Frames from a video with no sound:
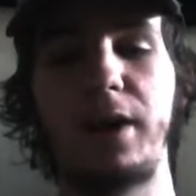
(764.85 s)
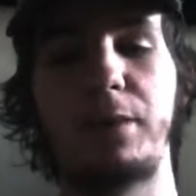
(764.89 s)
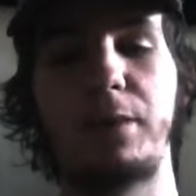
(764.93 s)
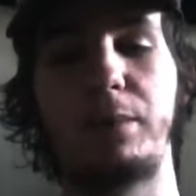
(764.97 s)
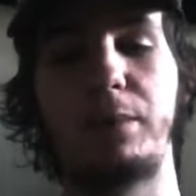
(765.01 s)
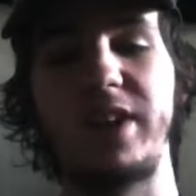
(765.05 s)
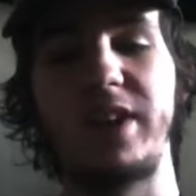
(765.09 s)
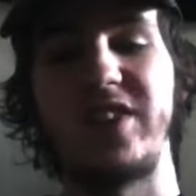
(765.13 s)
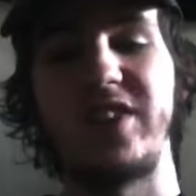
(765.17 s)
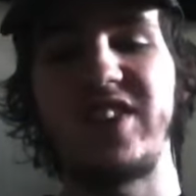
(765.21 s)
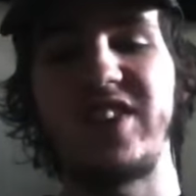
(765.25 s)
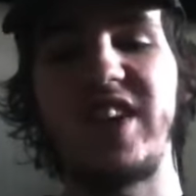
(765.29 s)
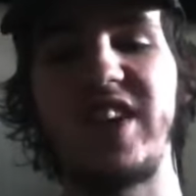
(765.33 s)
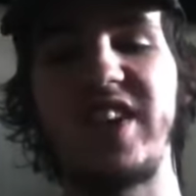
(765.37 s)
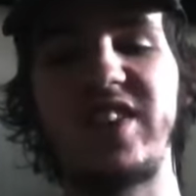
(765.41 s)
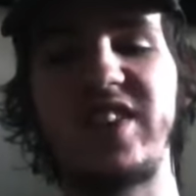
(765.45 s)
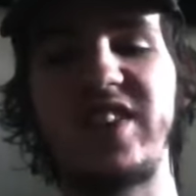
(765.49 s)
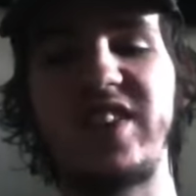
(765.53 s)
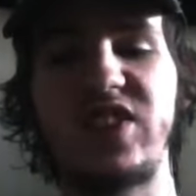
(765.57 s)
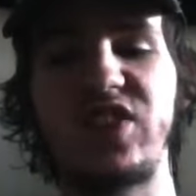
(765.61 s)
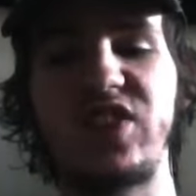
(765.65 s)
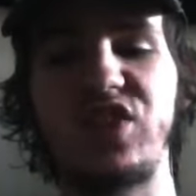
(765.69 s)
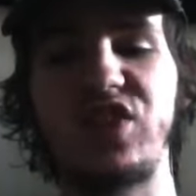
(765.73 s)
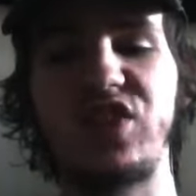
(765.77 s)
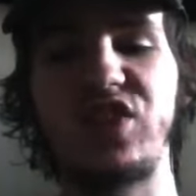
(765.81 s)
instead
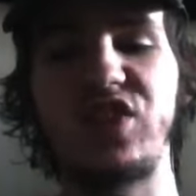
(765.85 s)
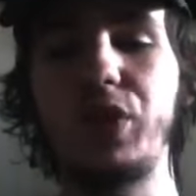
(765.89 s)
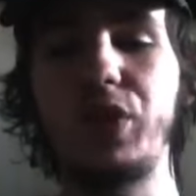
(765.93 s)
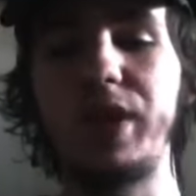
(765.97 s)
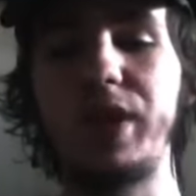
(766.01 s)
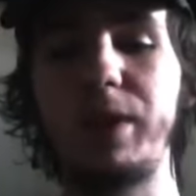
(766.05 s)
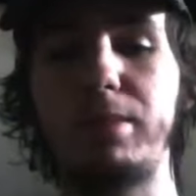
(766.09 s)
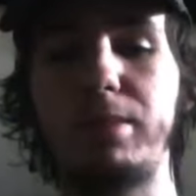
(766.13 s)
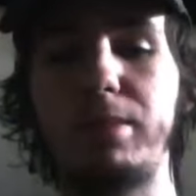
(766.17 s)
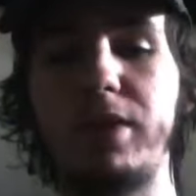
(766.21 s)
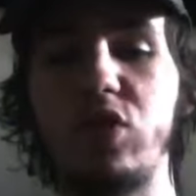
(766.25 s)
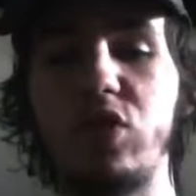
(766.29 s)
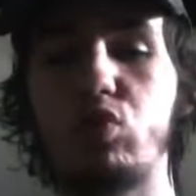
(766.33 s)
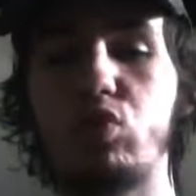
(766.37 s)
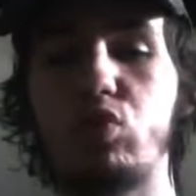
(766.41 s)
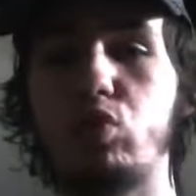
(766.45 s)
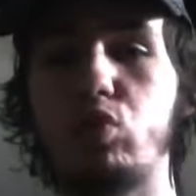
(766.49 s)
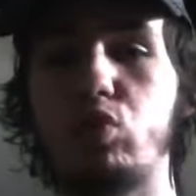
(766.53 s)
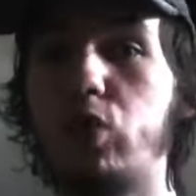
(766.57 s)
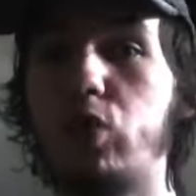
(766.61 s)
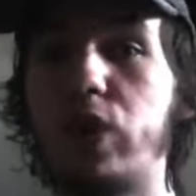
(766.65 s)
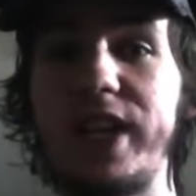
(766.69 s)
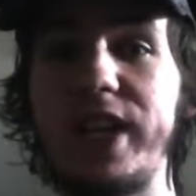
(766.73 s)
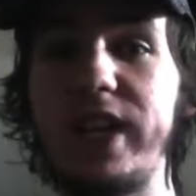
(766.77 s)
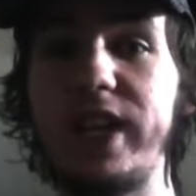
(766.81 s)
slowly builds
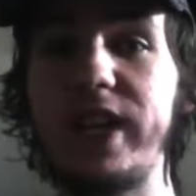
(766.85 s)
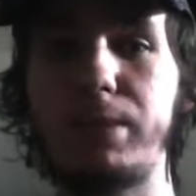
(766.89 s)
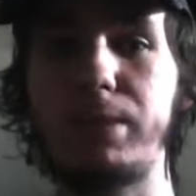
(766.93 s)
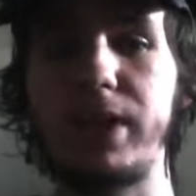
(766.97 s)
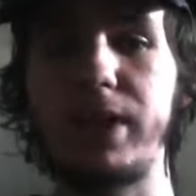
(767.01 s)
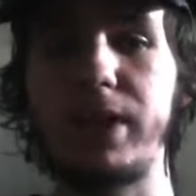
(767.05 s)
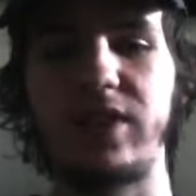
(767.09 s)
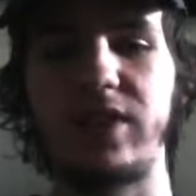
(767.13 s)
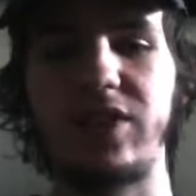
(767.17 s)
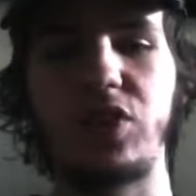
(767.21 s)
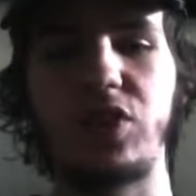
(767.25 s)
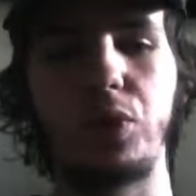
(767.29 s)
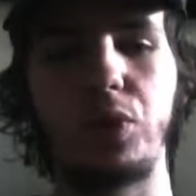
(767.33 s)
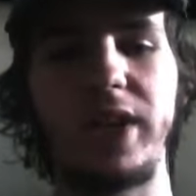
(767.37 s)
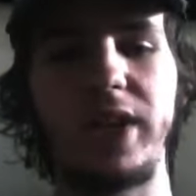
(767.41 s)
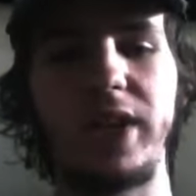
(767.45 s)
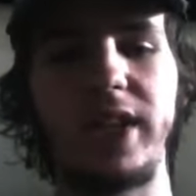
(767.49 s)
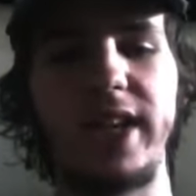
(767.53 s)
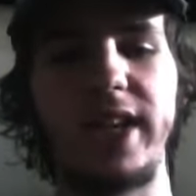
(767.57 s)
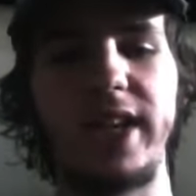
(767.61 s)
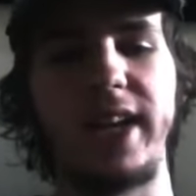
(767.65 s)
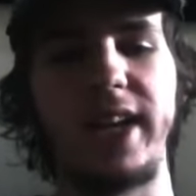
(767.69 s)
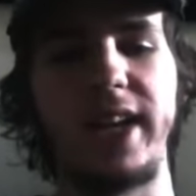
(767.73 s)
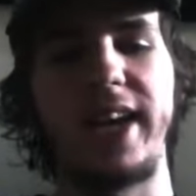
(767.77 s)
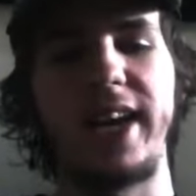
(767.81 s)
right up into it
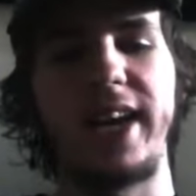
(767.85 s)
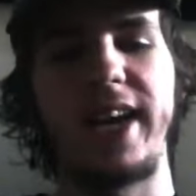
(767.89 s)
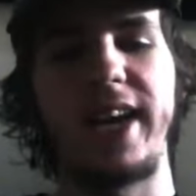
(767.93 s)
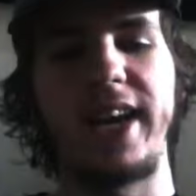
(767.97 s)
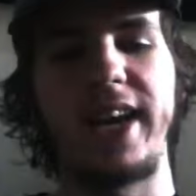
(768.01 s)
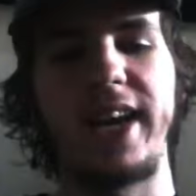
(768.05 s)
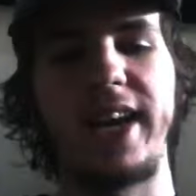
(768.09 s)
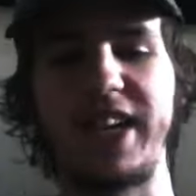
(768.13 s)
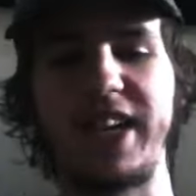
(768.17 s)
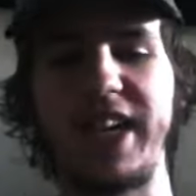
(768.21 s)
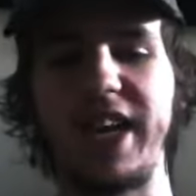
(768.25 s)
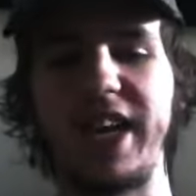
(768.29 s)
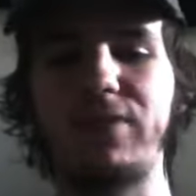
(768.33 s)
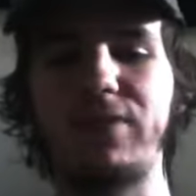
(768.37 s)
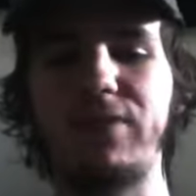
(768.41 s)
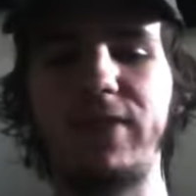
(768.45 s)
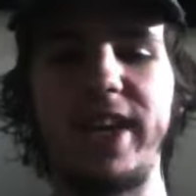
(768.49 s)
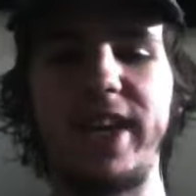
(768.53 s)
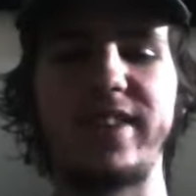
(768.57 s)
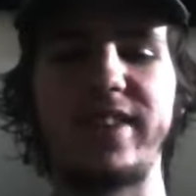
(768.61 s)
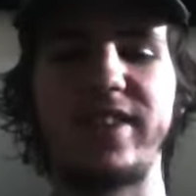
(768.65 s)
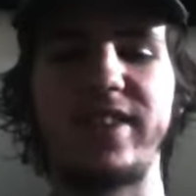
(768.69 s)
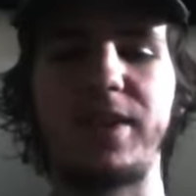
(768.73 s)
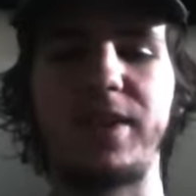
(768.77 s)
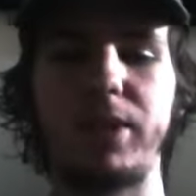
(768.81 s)
as the cave
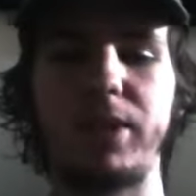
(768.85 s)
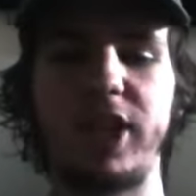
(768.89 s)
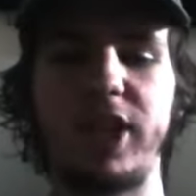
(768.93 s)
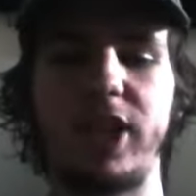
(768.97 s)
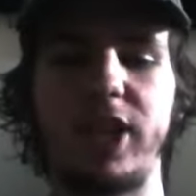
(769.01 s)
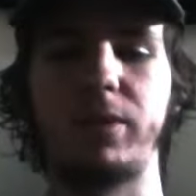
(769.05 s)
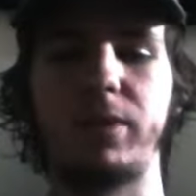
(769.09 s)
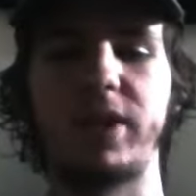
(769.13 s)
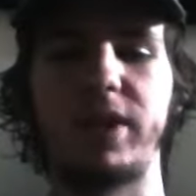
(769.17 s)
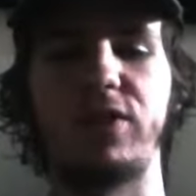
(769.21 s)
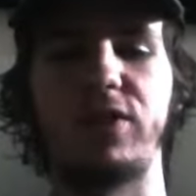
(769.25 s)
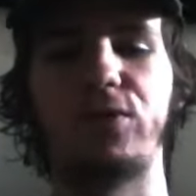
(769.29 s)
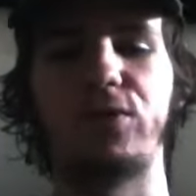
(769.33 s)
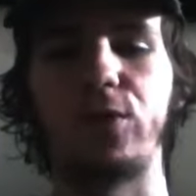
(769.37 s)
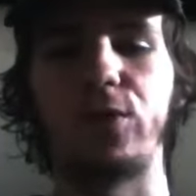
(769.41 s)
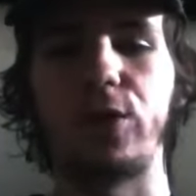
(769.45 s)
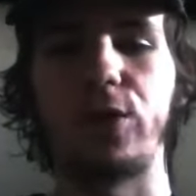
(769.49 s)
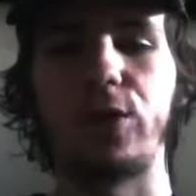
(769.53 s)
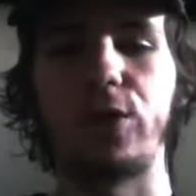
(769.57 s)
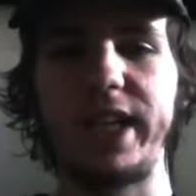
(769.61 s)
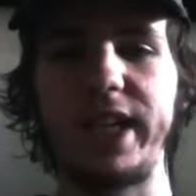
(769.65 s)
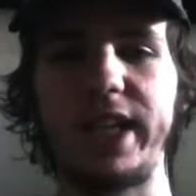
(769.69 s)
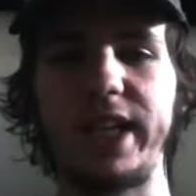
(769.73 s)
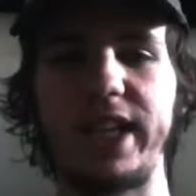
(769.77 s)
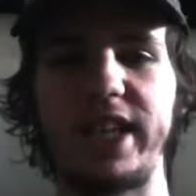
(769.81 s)
ends up becoming a
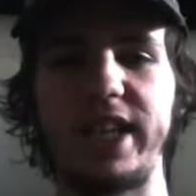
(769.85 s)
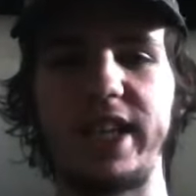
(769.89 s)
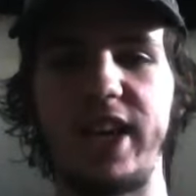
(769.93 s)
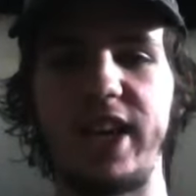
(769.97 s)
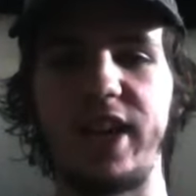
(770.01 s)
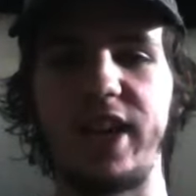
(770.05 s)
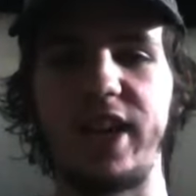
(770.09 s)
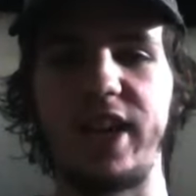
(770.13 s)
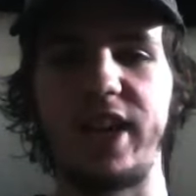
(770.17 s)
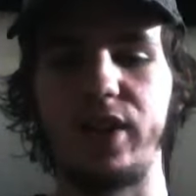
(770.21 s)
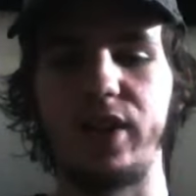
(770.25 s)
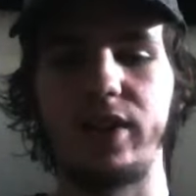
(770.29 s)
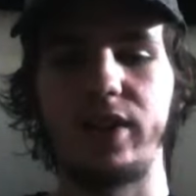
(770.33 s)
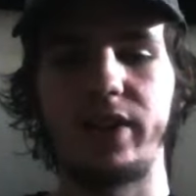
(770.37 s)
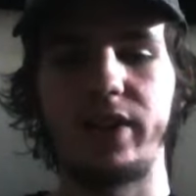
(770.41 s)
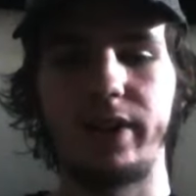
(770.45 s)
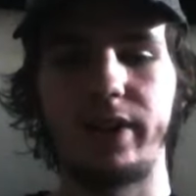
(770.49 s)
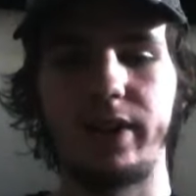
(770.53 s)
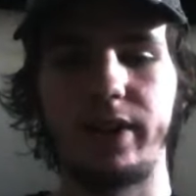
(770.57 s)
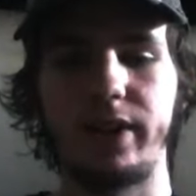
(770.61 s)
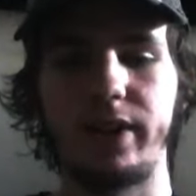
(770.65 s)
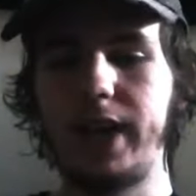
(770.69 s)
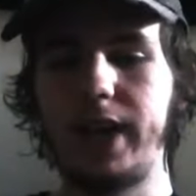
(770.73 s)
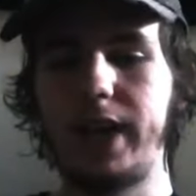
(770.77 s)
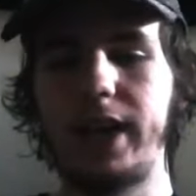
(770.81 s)
frightening
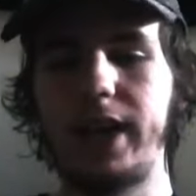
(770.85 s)
character.